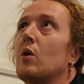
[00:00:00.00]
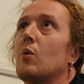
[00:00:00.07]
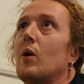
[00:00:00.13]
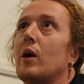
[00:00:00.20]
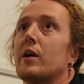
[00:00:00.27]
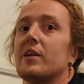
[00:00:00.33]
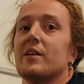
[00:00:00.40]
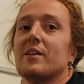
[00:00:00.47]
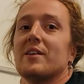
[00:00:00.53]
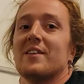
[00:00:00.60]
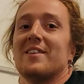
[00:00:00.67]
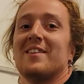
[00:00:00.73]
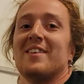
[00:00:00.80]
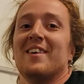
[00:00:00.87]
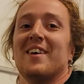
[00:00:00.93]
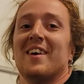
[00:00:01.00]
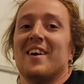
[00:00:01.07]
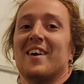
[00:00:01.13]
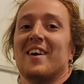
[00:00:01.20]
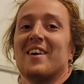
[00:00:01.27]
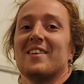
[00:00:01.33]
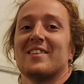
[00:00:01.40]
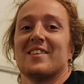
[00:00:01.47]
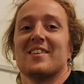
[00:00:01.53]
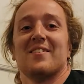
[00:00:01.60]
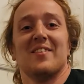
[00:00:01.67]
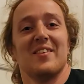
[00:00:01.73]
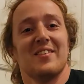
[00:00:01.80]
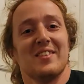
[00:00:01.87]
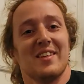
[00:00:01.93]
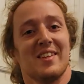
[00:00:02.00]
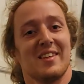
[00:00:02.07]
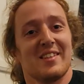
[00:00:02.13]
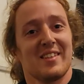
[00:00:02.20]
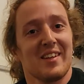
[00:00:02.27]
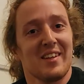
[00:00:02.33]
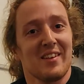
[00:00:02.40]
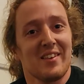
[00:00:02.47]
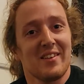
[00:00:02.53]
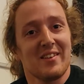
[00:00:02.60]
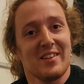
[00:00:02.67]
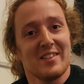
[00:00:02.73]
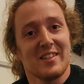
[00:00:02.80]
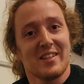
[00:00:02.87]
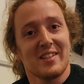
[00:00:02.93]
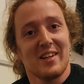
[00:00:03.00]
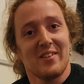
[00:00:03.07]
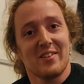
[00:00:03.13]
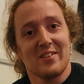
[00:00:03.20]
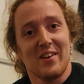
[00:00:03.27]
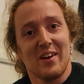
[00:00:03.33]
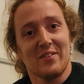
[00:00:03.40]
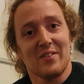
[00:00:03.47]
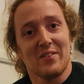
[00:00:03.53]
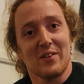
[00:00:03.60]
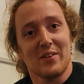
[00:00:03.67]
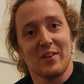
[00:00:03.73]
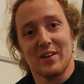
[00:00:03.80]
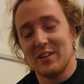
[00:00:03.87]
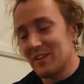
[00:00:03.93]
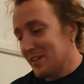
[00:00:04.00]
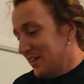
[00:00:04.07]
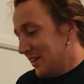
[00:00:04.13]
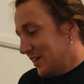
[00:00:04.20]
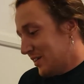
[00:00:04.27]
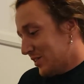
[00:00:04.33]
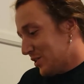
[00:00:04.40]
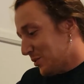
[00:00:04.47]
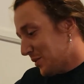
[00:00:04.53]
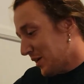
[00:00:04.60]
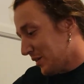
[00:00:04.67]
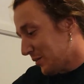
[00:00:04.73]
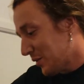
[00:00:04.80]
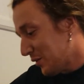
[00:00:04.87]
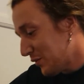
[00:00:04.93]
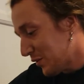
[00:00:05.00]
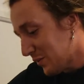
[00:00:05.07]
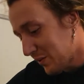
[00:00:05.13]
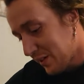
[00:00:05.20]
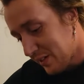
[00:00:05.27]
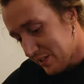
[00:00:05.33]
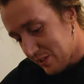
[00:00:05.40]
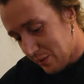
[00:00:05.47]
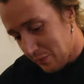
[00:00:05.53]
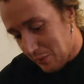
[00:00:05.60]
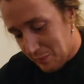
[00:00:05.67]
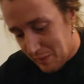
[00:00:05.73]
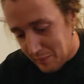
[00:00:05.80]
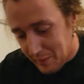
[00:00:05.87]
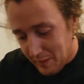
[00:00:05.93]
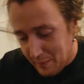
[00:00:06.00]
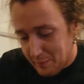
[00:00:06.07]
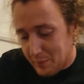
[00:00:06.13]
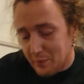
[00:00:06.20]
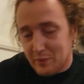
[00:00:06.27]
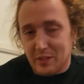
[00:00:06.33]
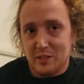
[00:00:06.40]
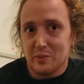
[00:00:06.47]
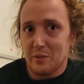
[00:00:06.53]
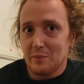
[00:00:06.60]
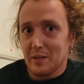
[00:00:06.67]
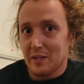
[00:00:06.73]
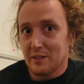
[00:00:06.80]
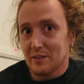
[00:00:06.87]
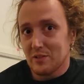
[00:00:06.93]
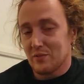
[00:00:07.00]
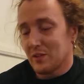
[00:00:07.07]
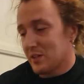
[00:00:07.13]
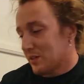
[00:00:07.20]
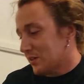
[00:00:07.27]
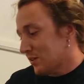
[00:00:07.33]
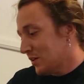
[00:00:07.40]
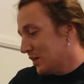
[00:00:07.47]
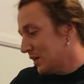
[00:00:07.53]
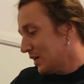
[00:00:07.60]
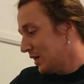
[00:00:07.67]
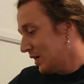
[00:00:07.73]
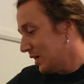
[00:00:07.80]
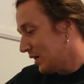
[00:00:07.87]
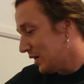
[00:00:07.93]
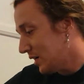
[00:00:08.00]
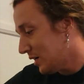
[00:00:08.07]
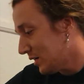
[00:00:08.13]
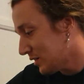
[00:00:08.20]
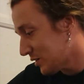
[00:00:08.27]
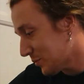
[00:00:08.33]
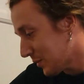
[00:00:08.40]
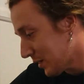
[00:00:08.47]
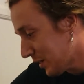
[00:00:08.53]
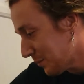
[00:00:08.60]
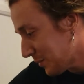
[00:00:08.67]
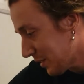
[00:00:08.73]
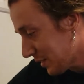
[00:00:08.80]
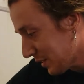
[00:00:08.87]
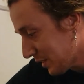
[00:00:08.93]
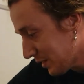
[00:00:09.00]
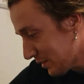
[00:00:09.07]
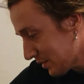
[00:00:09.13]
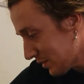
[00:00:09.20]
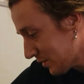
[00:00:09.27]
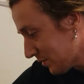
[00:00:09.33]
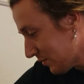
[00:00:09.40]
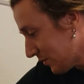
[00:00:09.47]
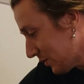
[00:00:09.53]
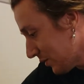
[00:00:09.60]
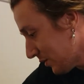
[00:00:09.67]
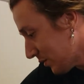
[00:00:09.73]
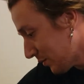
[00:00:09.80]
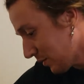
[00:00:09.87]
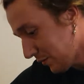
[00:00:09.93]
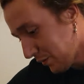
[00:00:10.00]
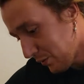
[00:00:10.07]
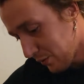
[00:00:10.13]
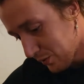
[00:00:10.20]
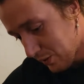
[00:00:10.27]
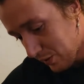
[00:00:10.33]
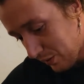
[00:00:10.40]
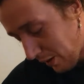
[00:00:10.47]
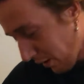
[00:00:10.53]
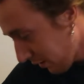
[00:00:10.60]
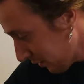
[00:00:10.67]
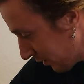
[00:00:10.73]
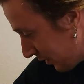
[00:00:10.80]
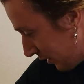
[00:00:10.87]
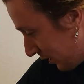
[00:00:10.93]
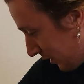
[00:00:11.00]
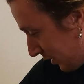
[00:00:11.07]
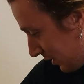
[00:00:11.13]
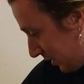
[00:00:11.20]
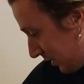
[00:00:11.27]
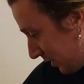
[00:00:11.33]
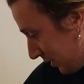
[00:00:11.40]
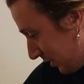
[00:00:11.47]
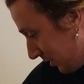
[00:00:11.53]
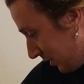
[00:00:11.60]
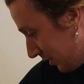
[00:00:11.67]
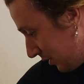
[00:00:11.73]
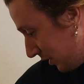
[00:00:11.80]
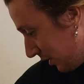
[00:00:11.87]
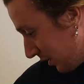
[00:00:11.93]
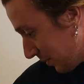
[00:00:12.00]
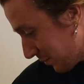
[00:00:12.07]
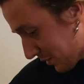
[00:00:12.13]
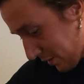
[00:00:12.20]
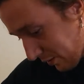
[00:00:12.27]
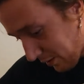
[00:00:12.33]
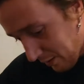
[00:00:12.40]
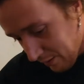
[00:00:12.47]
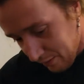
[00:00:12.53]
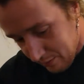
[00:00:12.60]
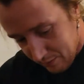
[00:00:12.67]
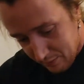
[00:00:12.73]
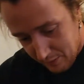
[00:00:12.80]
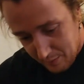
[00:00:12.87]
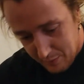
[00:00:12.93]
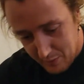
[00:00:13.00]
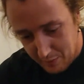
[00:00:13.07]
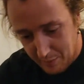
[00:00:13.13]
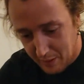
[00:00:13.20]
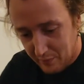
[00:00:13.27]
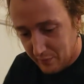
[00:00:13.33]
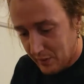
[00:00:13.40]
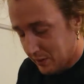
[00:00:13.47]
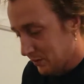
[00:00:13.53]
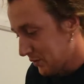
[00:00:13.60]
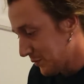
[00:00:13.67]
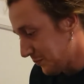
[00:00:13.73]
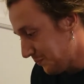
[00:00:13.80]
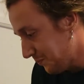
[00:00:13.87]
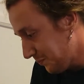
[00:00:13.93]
Hawaii, it's like a 36-hour drive to Florida. So I'll be on the road for 3 days, so I won't be able to upload. That's why I'm making this video. I just want to update you guys, the three of you who still care. I am still here. I am still making videos.